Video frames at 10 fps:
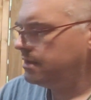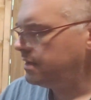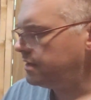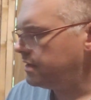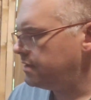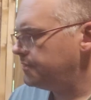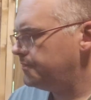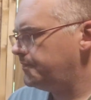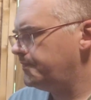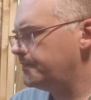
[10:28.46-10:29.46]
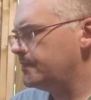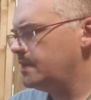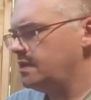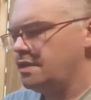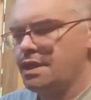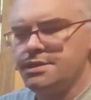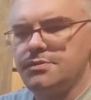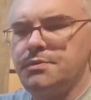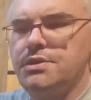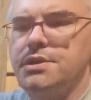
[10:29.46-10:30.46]
And then as
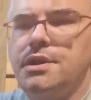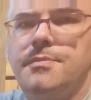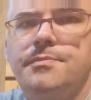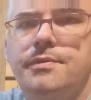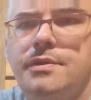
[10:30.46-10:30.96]
it's building up,